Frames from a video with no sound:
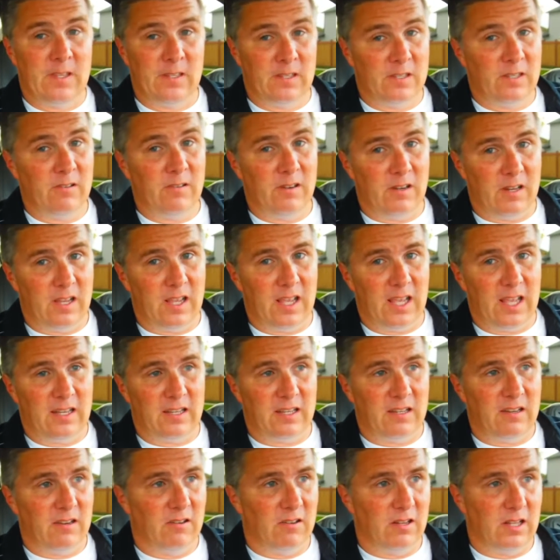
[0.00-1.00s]
Sorry you had
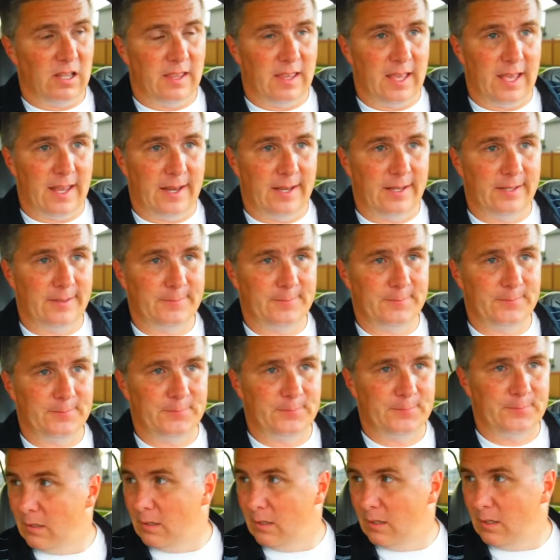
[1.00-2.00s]
to hear all of that.
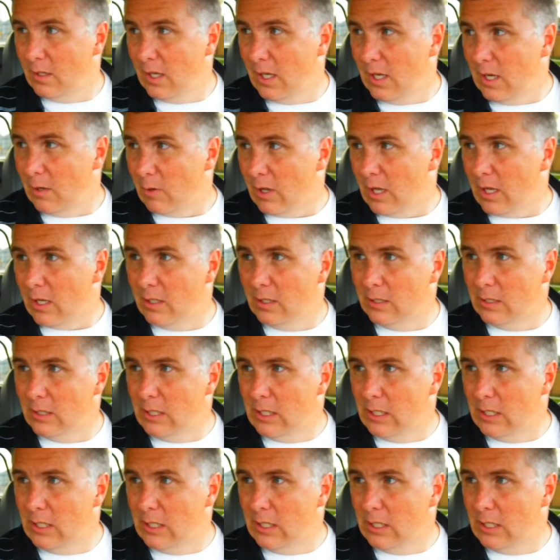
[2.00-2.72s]
Anyway.